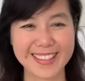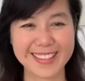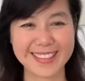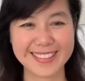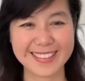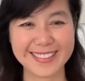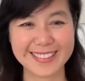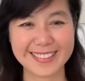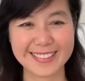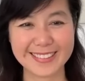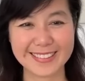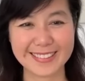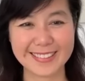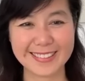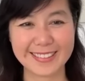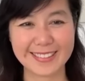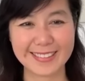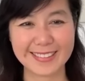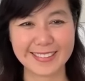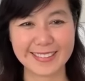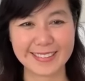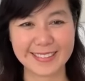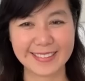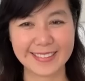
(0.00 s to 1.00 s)

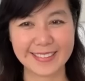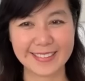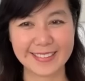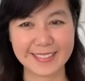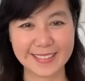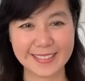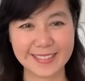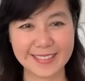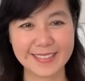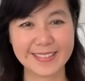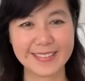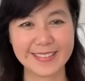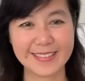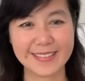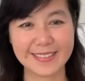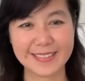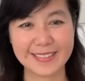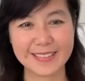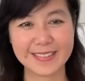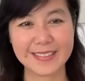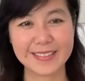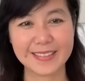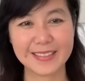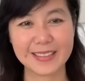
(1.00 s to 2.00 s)

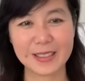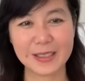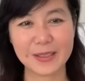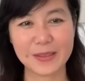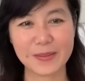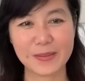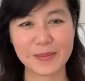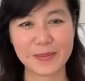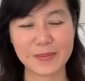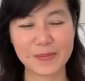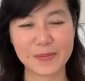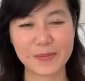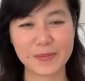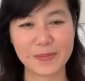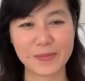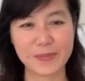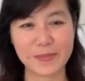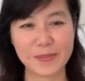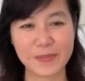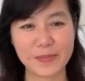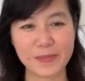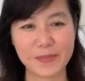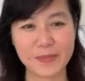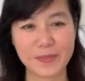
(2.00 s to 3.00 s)

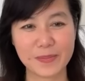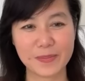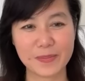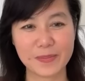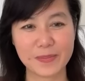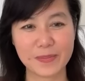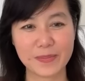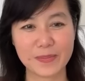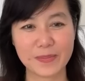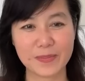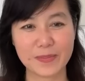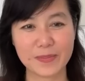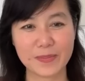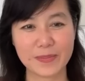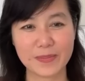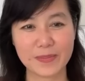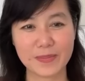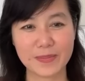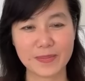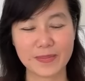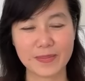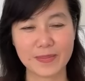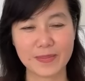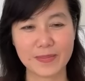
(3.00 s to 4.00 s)

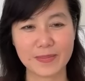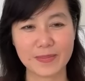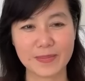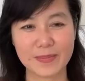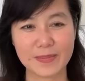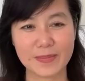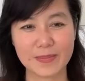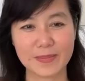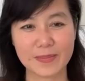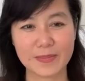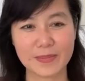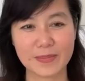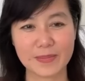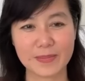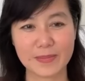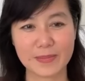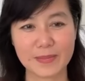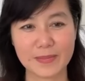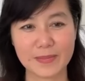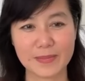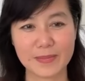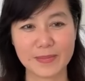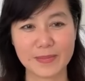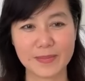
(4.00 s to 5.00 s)
[no speech]